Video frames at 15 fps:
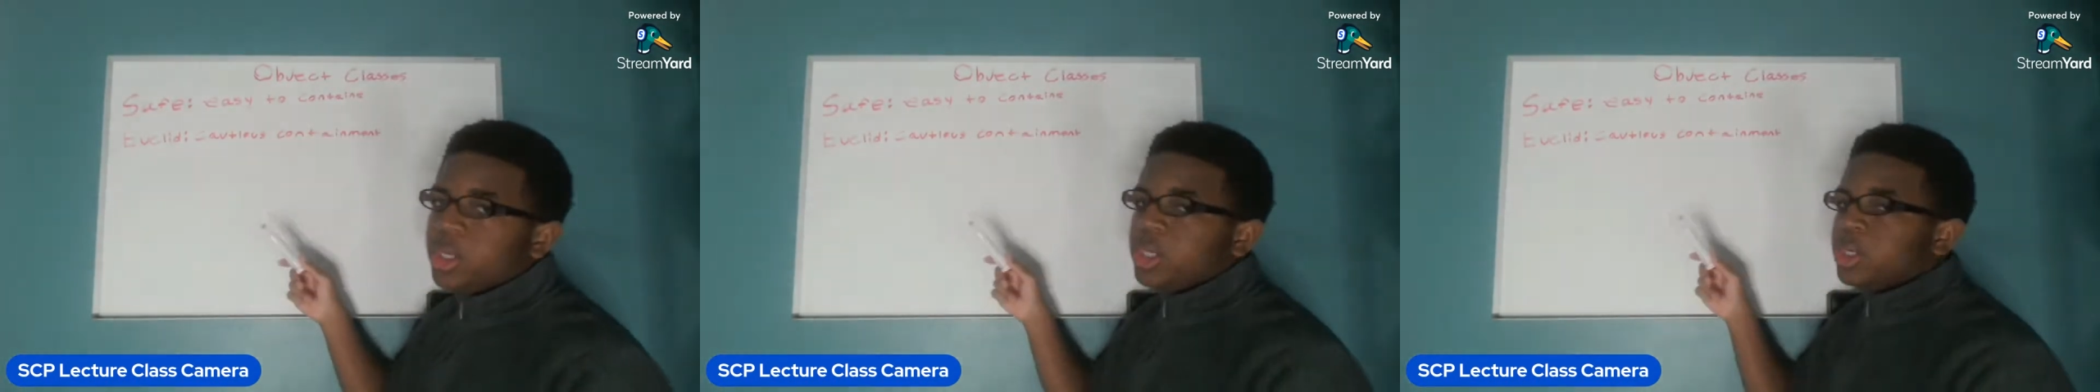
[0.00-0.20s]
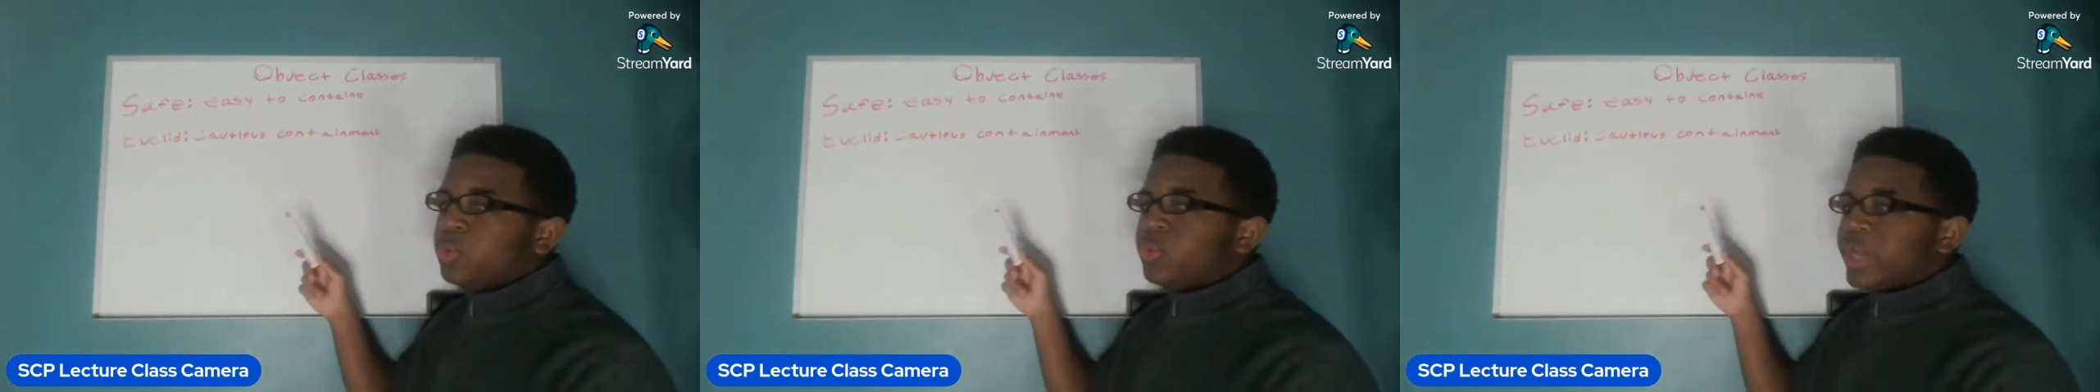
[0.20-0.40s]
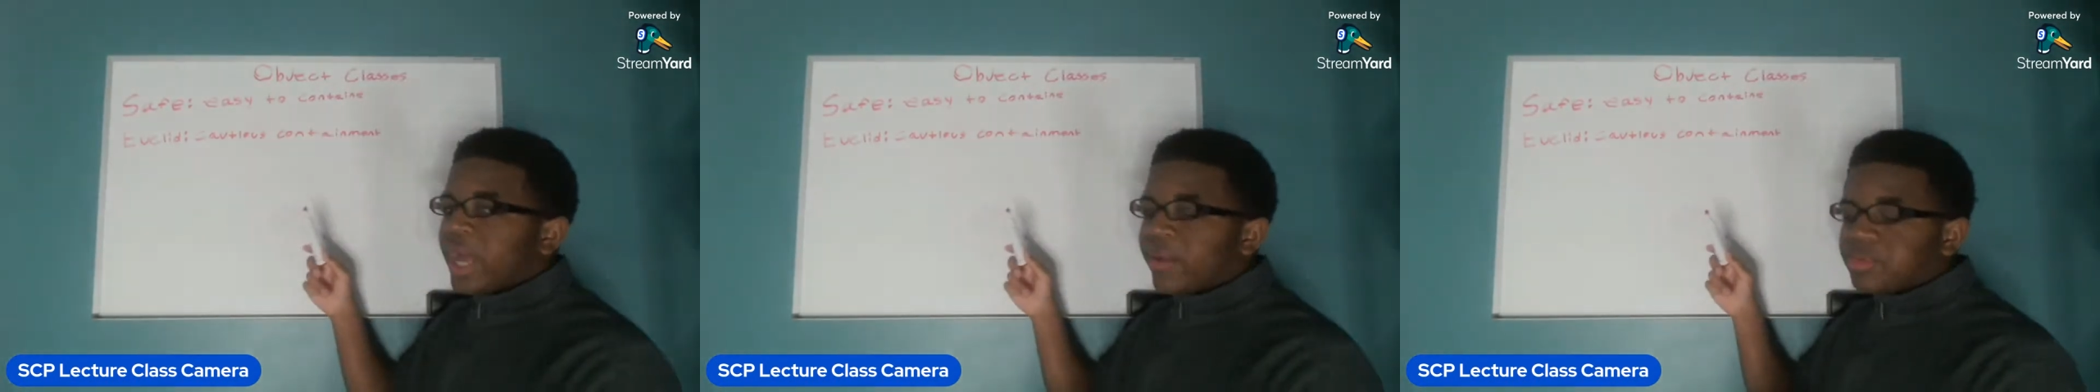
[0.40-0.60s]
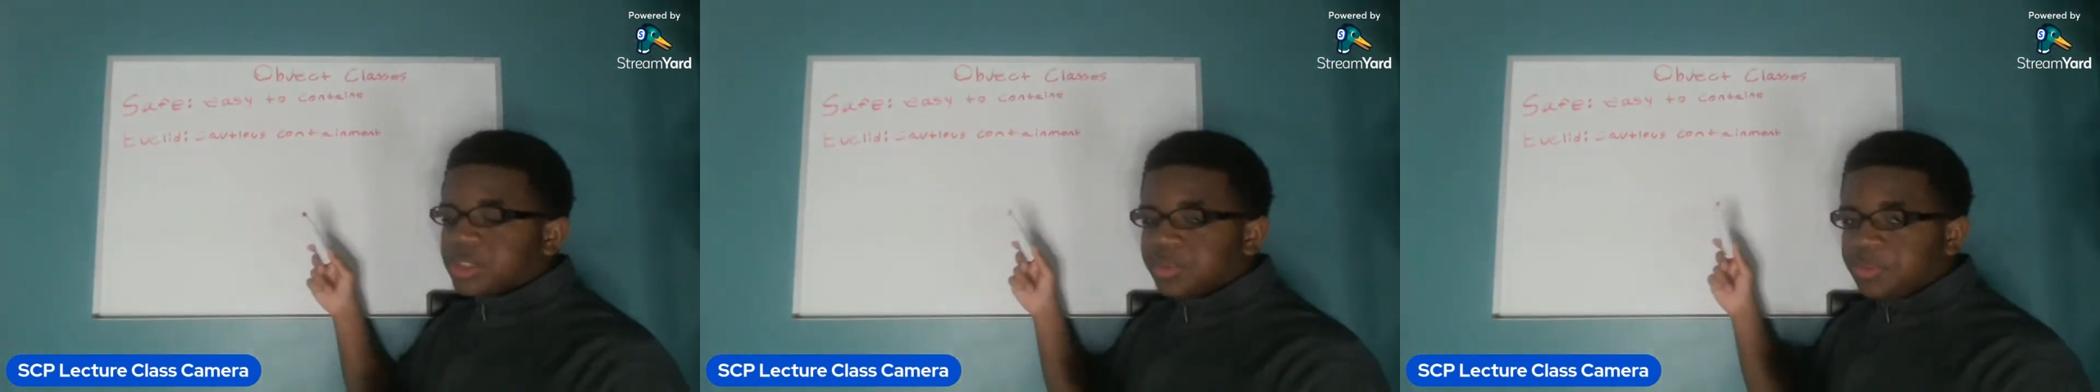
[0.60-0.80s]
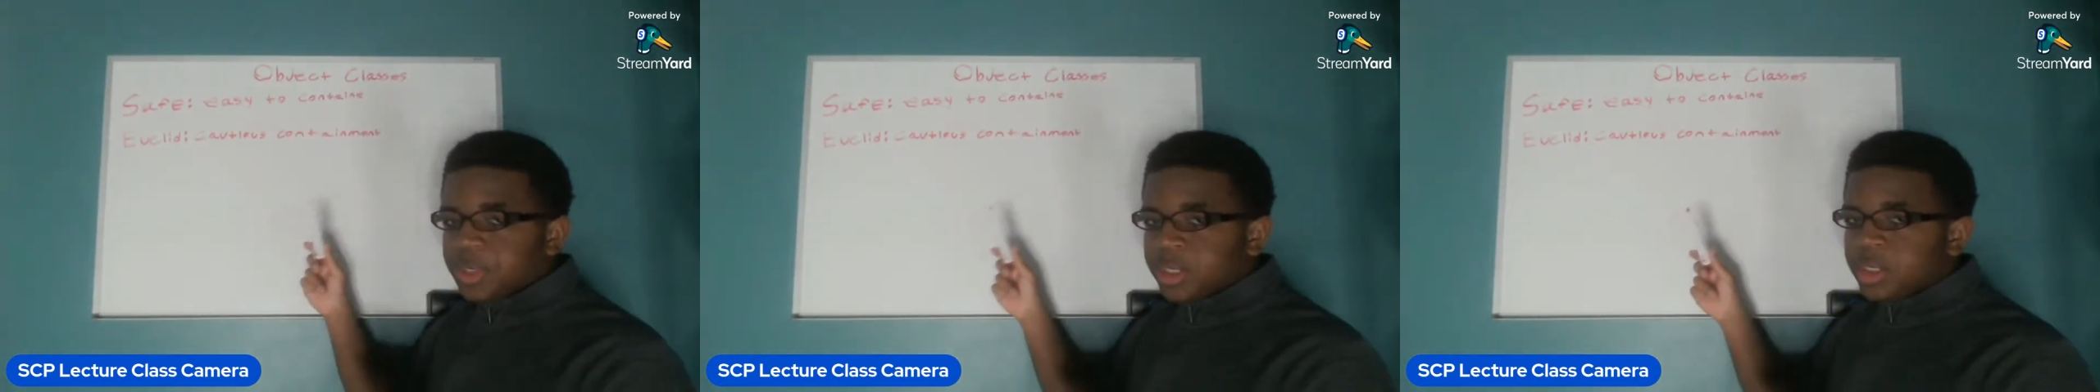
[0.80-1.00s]
you would have
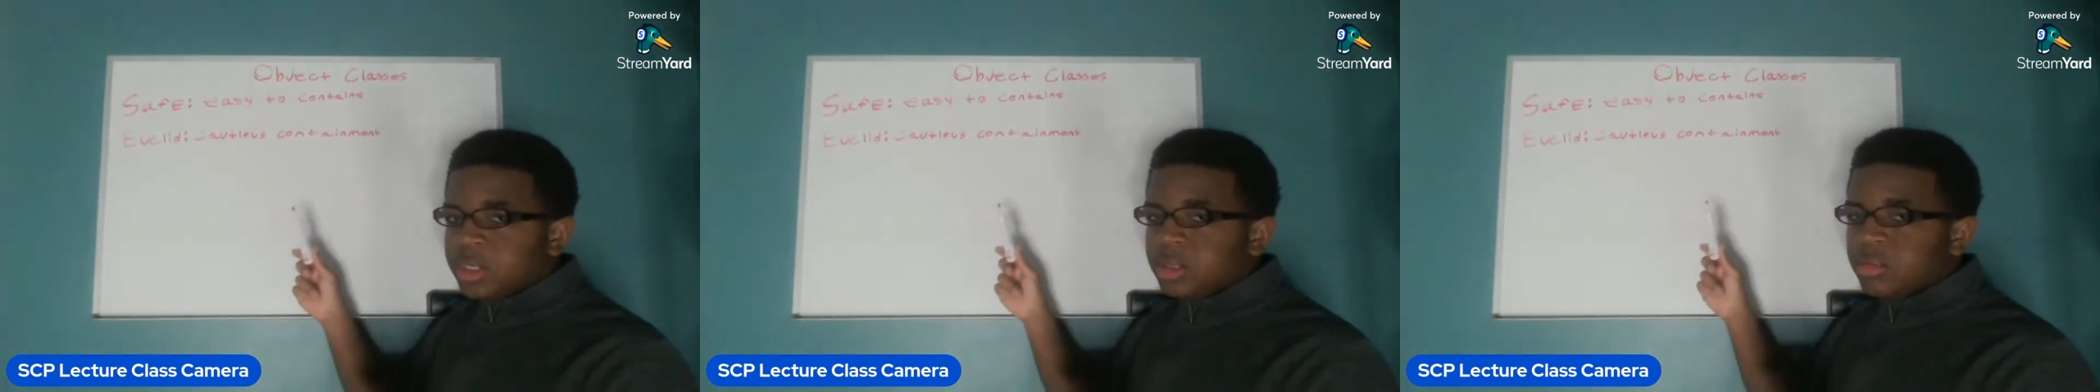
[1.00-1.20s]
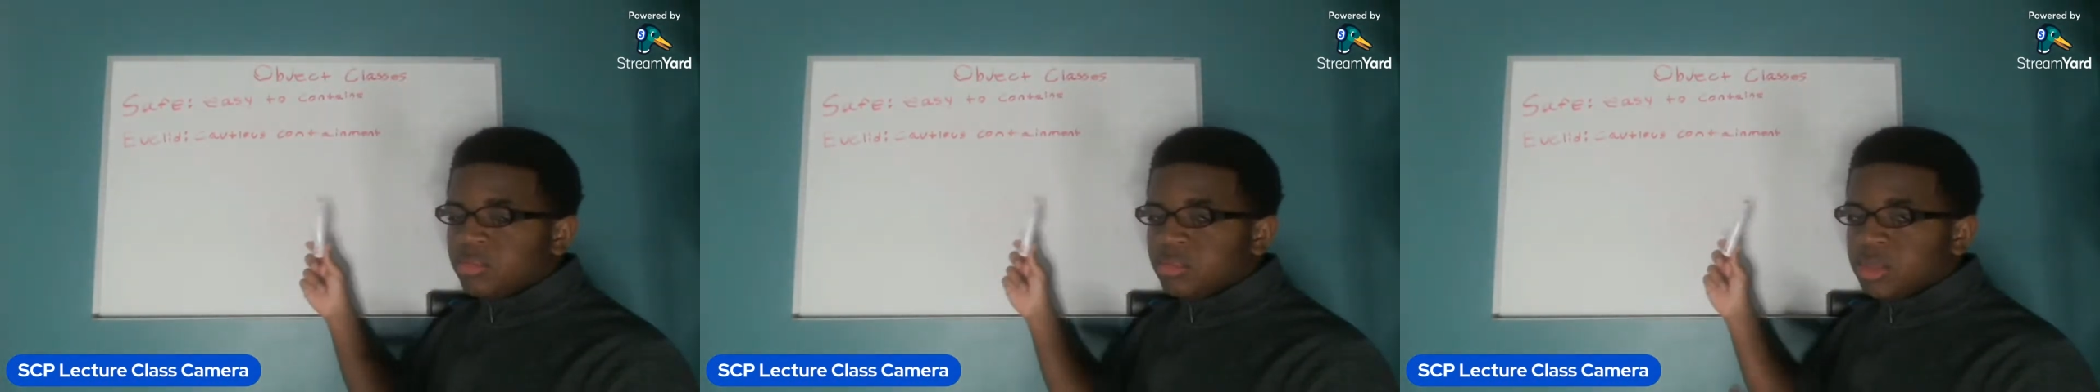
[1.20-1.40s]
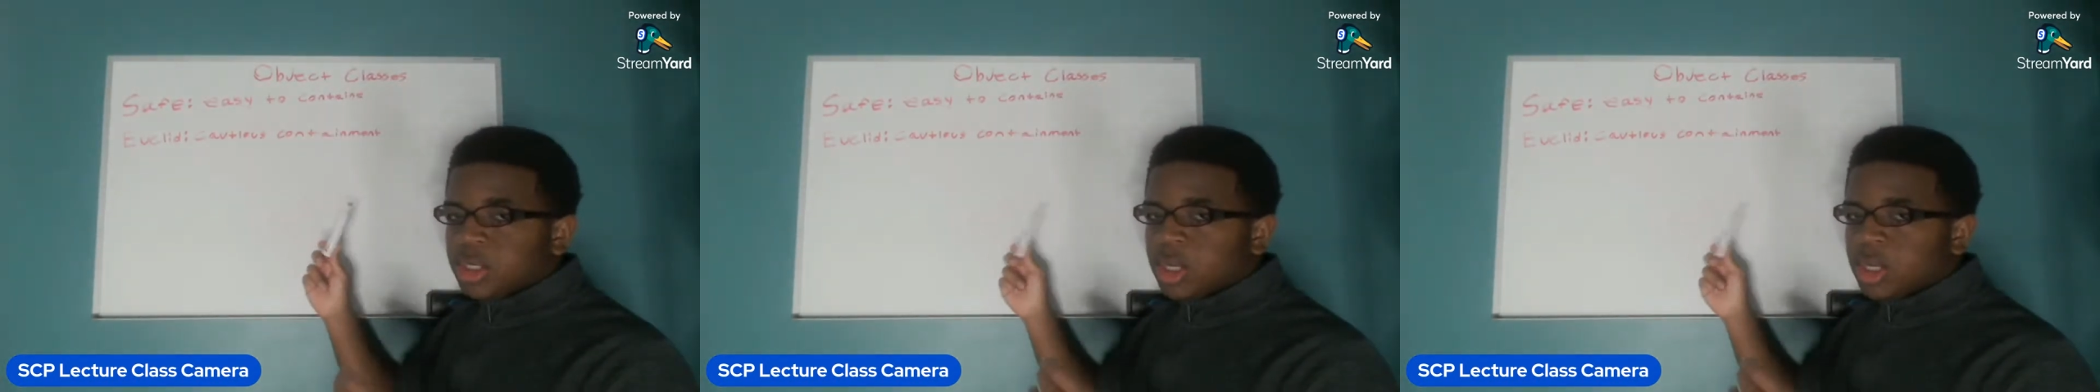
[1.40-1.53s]
to be